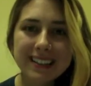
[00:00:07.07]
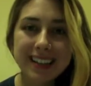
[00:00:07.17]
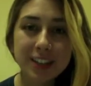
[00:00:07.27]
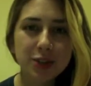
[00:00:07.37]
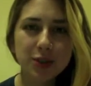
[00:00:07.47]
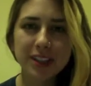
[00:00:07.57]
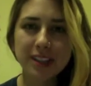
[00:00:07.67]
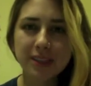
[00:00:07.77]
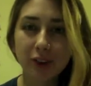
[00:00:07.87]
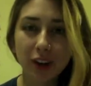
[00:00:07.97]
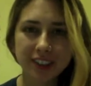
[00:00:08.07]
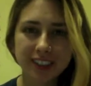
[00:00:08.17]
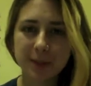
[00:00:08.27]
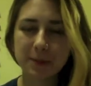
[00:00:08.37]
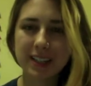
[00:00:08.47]
Interest
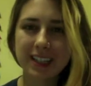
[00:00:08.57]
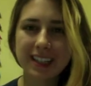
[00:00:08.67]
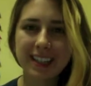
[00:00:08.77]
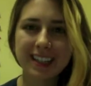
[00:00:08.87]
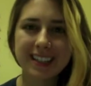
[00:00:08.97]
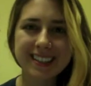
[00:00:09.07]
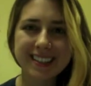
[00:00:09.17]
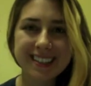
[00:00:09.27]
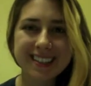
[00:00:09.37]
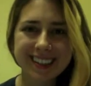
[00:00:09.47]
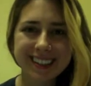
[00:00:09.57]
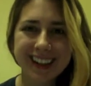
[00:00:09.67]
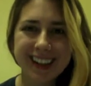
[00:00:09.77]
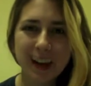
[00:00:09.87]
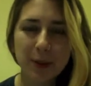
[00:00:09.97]
Volunteer Meeting is this
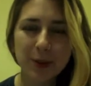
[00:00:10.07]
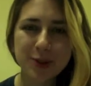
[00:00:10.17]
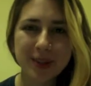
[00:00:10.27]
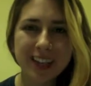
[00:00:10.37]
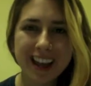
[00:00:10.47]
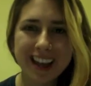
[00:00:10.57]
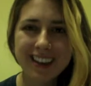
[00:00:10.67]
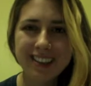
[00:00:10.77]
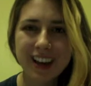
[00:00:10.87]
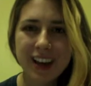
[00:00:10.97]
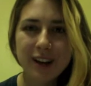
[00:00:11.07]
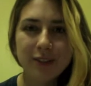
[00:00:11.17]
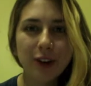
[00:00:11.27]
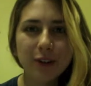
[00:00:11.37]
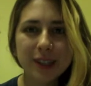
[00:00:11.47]
Sunday, April 28th,
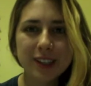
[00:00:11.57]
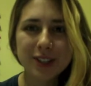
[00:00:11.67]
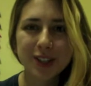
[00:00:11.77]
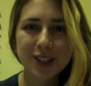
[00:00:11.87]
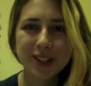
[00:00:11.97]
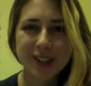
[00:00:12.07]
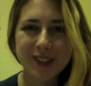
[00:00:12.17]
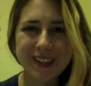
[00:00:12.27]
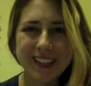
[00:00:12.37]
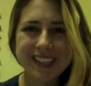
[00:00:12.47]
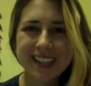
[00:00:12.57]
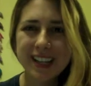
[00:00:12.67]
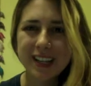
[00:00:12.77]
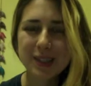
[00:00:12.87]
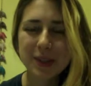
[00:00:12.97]
following the church service.
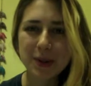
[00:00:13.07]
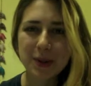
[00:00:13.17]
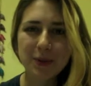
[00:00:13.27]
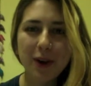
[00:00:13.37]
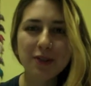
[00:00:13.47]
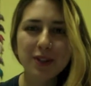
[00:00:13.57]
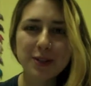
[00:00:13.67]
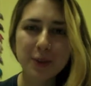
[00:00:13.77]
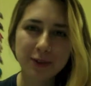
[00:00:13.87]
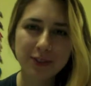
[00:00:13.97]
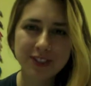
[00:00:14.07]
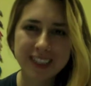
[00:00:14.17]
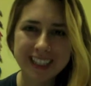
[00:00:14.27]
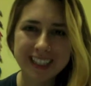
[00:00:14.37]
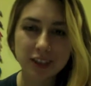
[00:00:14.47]
So, roughly
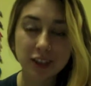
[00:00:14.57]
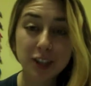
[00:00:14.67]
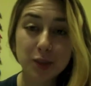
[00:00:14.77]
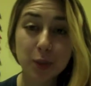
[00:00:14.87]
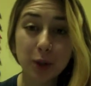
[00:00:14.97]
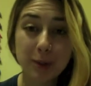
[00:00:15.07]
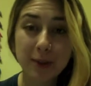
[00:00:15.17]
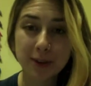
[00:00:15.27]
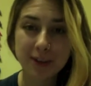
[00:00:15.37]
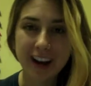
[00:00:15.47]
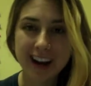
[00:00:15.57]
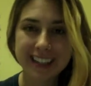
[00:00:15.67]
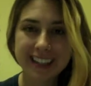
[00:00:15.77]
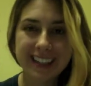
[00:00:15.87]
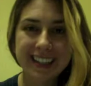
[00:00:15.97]
12:15, lunch will be
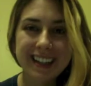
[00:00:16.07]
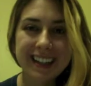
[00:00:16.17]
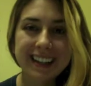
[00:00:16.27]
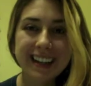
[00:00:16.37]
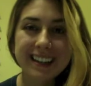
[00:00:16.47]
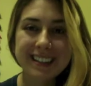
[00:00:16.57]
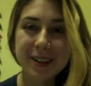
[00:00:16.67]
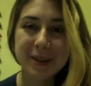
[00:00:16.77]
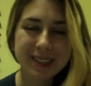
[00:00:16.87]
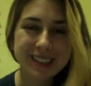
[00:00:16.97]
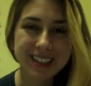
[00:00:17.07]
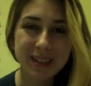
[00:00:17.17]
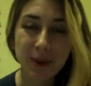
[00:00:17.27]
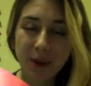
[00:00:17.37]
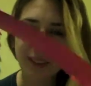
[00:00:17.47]
provided. Guys, I hope to see
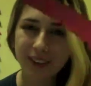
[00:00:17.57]
you all